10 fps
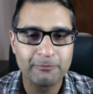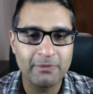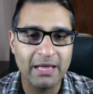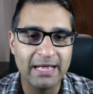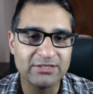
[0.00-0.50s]

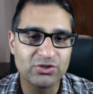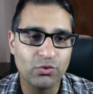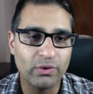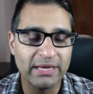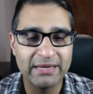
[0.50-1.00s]
And
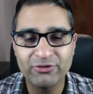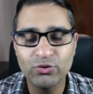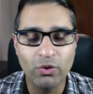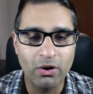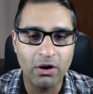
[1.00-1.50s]
so if
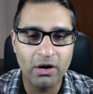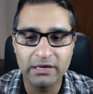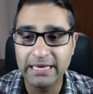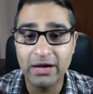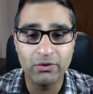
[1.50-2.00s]
you are
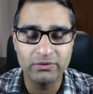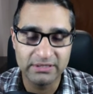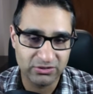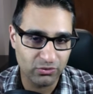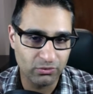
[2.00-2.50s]
on now,
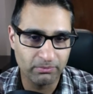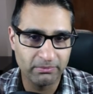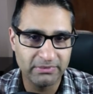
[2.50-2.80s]
so